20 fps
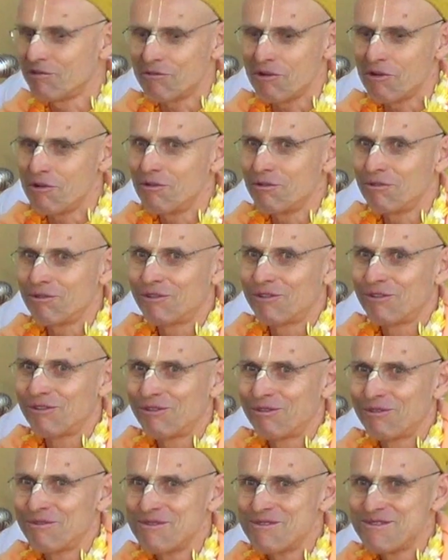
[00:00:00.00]
road
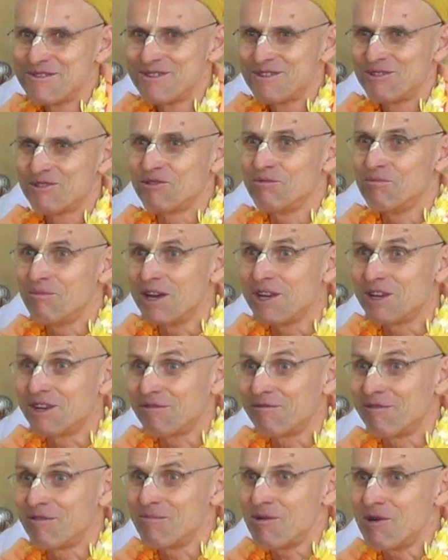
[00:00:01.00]
to make
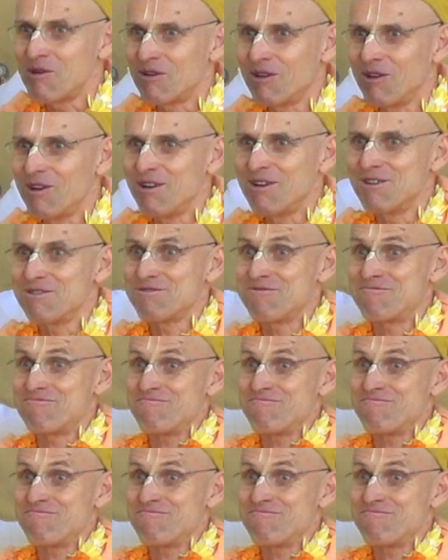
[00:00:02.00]
it from Mumbai.